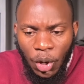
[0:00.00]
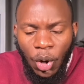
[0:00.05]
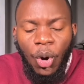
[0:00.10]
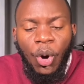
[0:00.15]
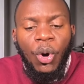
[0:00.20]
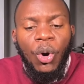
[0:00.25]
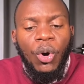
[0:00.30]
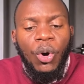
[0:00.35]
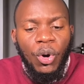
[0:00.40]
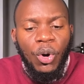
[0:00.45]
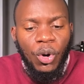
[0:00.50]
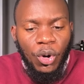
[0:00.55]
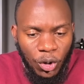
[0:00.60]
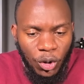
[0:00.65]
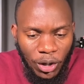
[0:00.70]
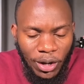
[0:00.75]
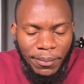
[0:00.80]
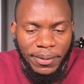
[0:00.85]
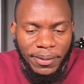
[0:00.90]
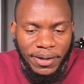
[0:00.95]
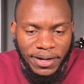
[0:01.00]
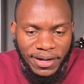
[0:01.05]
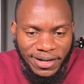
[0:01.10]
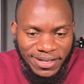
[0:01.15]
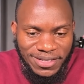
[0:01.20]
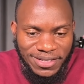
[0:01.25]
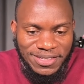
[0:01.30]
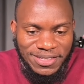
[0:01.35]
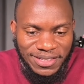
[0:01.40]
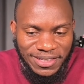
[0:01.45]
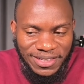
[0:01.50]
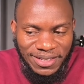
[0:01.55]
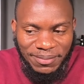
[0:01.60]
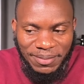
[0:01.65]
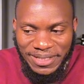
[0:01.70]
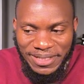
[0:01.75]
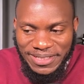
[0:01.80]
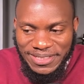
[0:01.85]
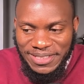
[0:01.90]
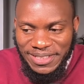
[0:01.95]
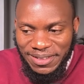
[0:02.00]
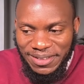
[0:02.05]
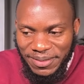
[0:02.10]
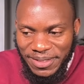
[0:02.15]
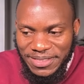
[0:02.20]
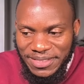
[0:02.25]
Oh, amazing, amazing, amazing.